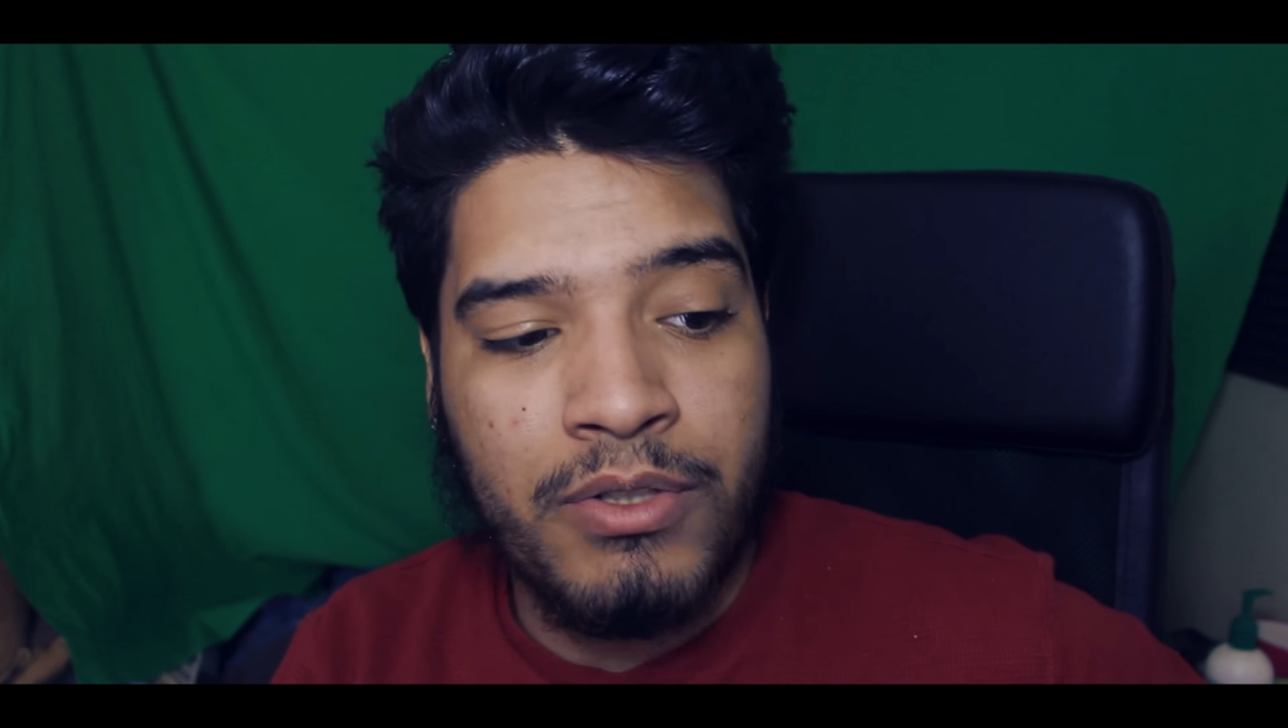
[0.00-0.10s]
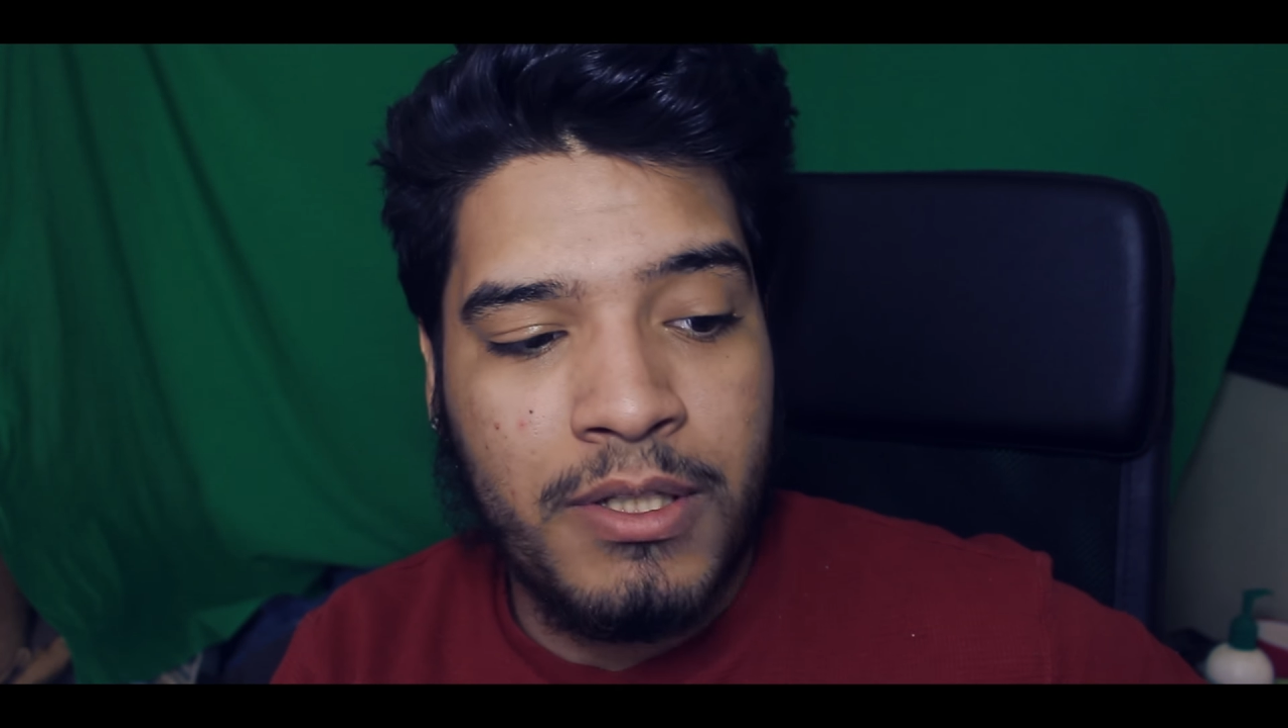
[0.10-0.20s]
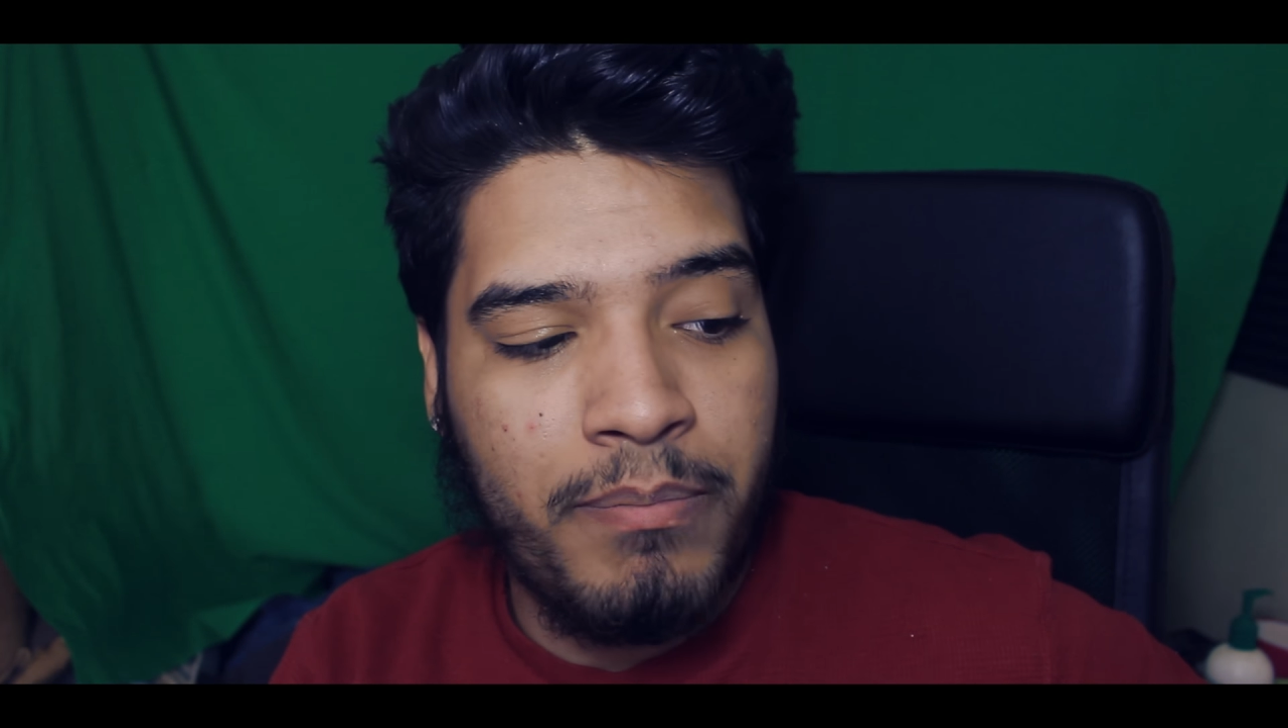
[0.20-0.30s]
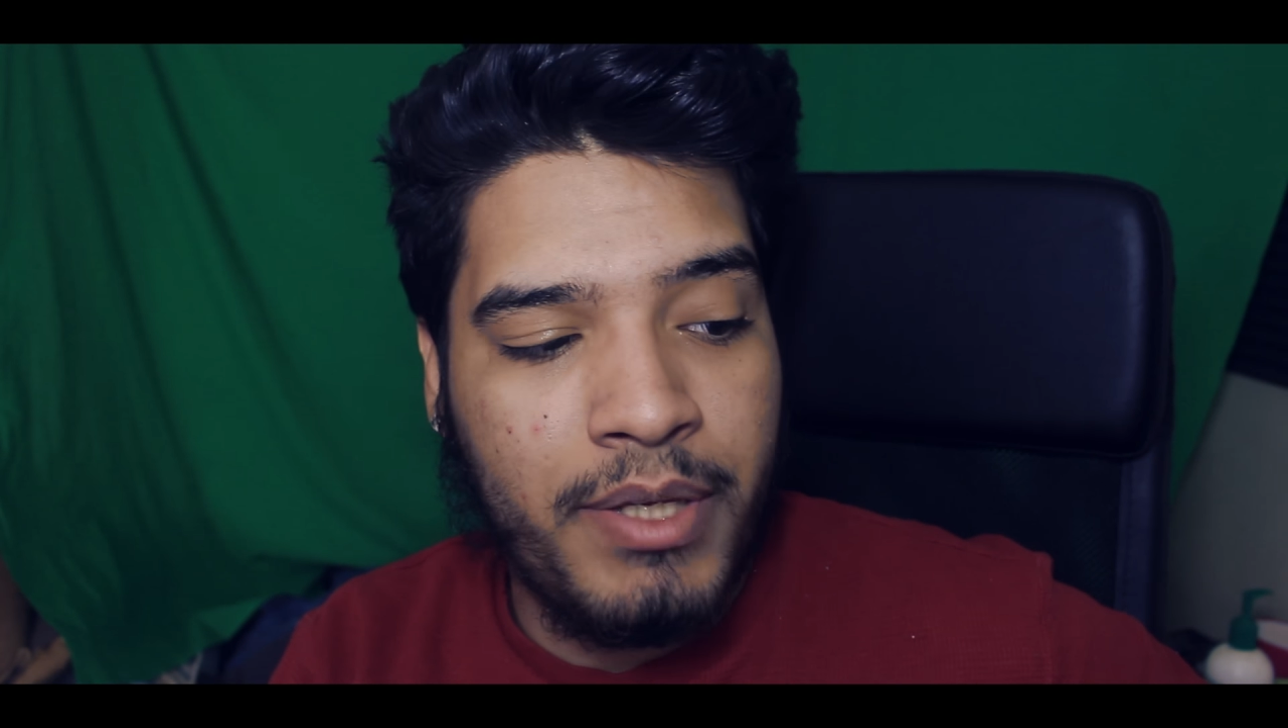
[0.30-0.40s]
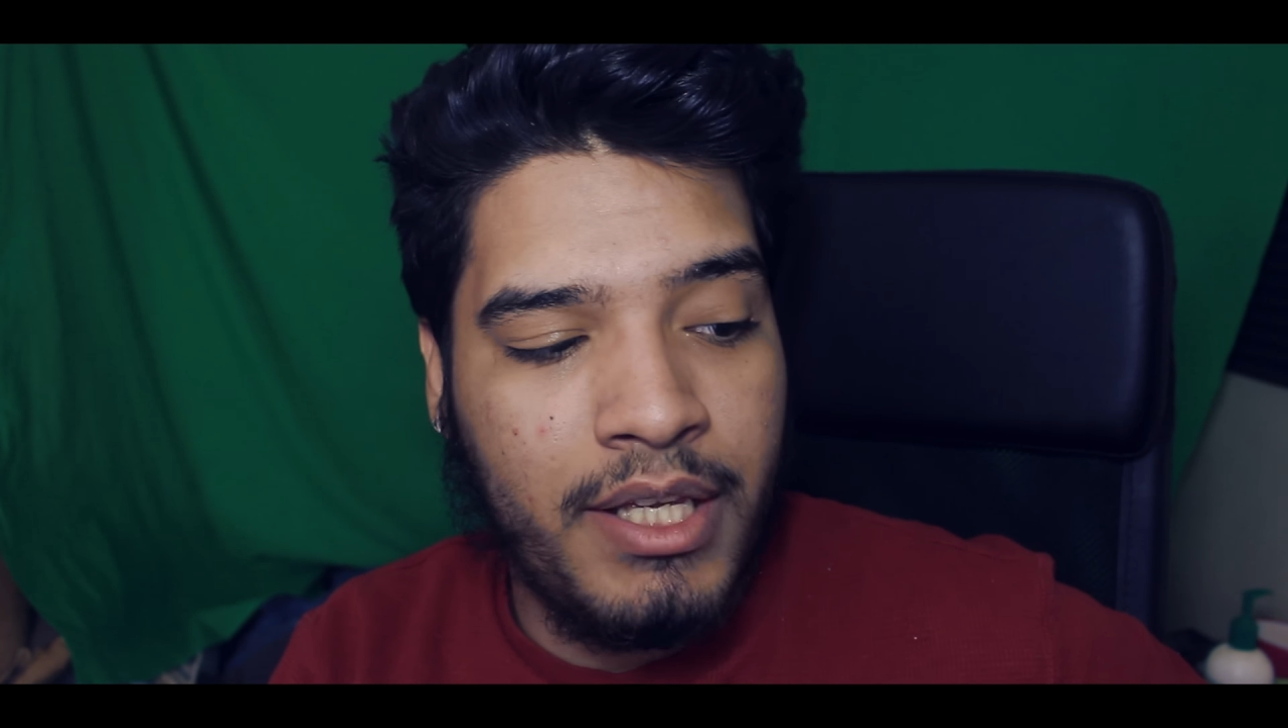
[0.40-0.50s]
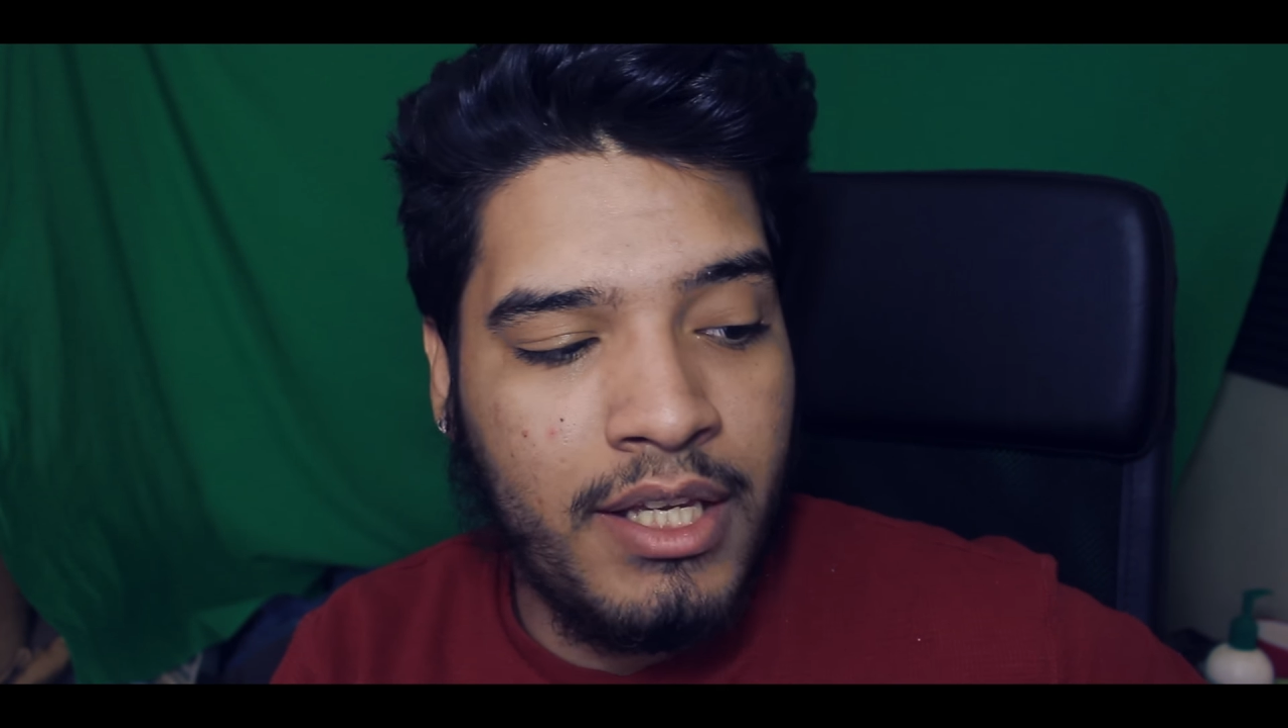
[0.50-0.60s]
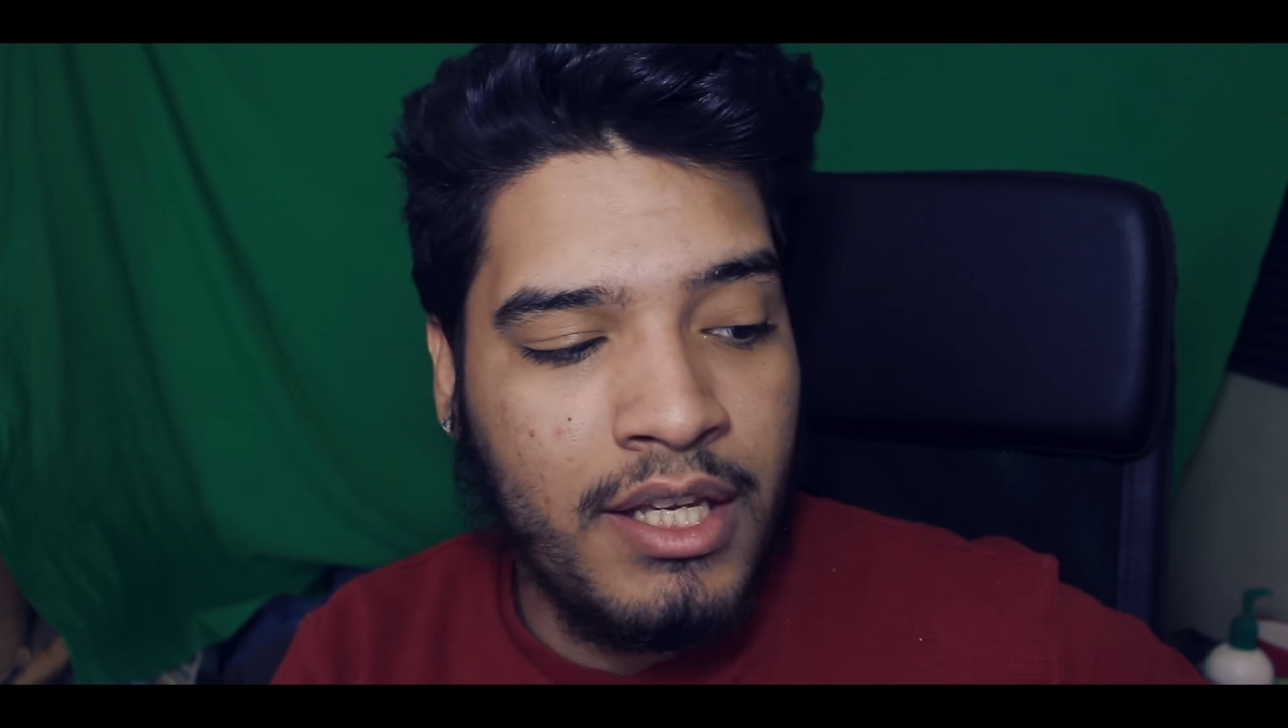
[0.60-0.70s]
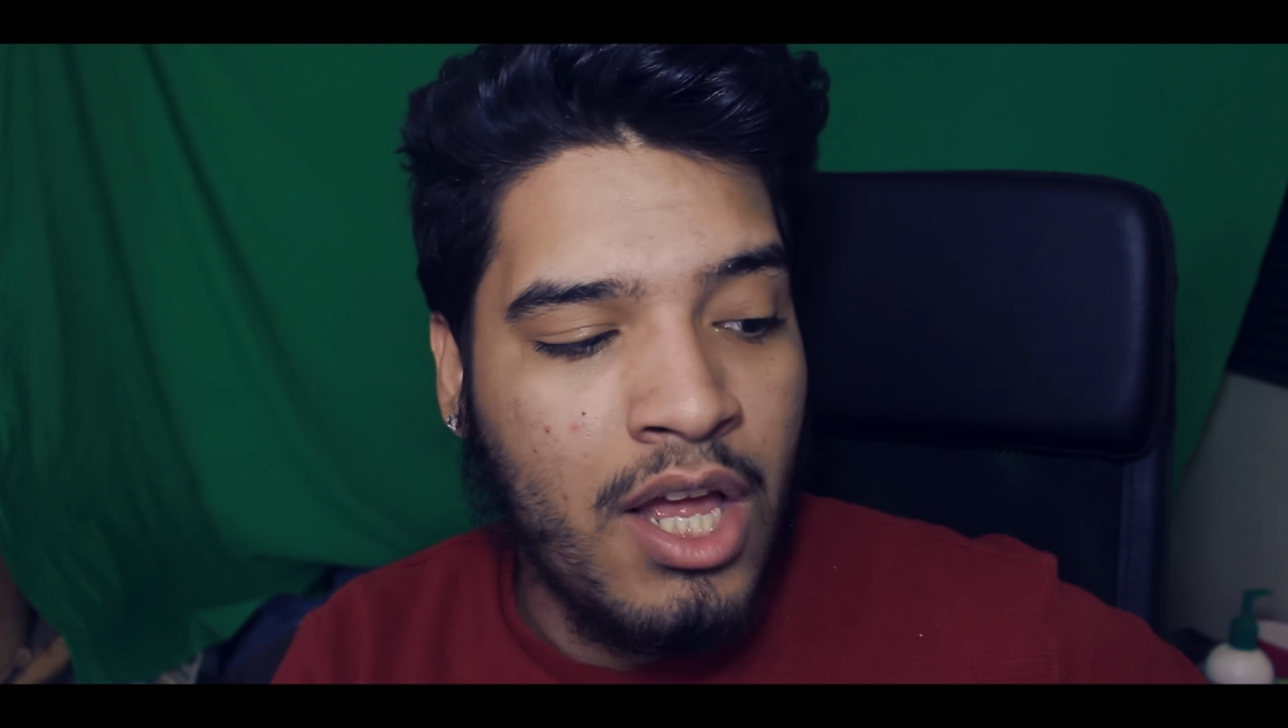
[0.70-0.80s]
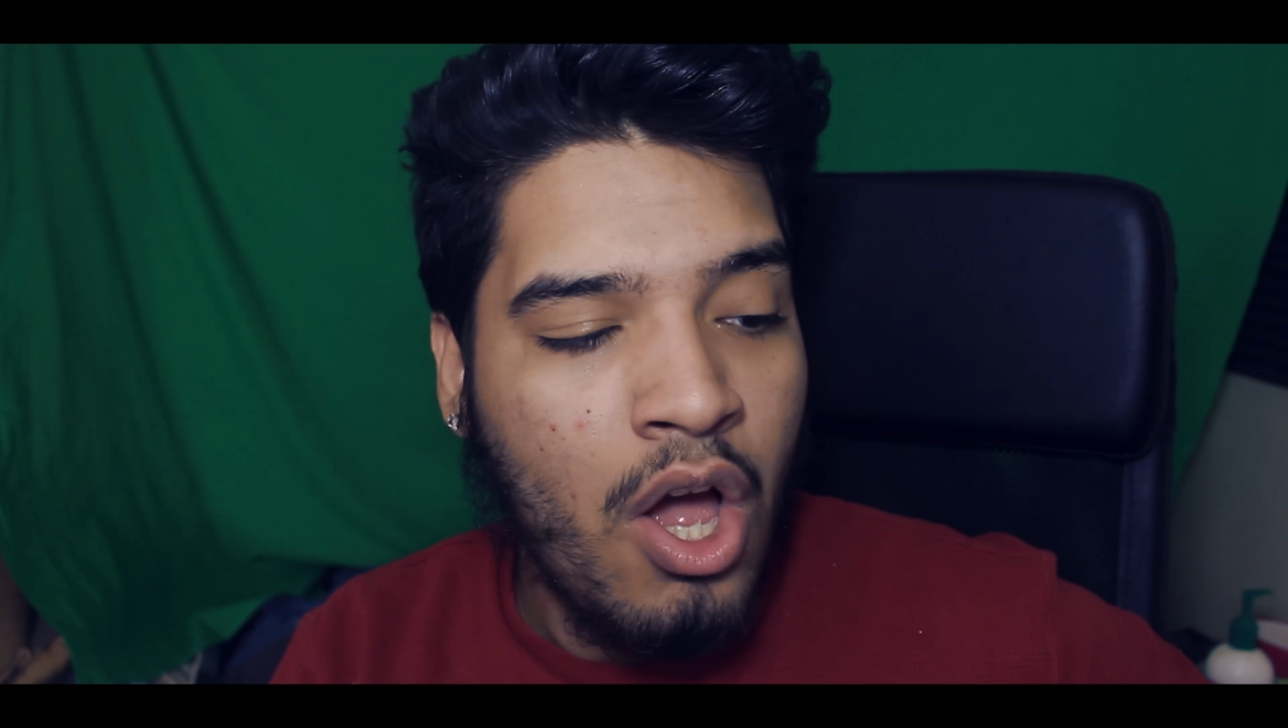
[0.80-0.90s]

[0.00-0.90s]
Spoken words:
to be